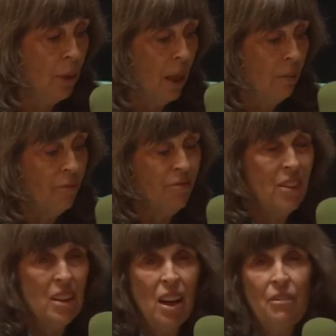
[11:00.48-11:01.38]
if we have
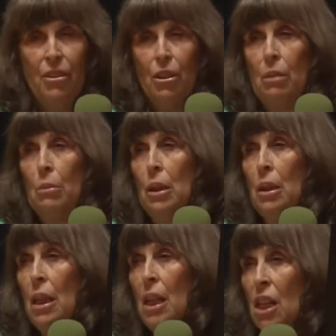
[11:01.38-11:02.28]
not very
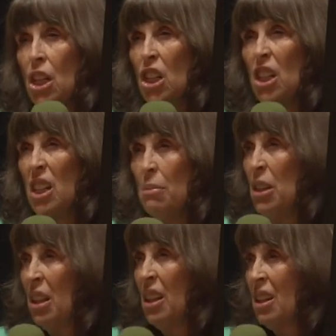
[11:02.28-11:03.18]
good
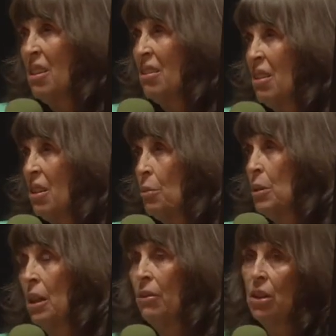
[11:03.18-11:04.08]
communication skills,
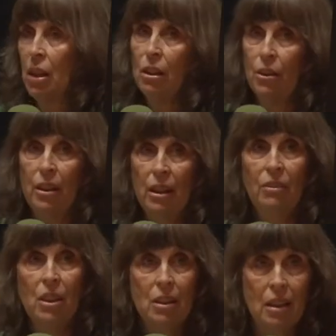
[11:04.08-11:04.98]
we never did learn
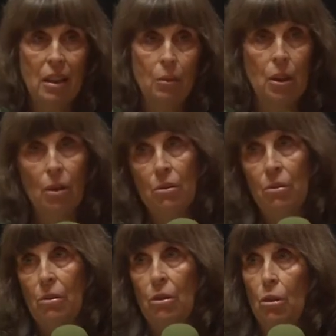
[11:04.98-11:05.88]
NVC, we
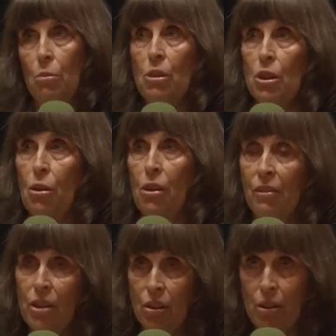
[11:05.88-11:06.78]
don't do restorative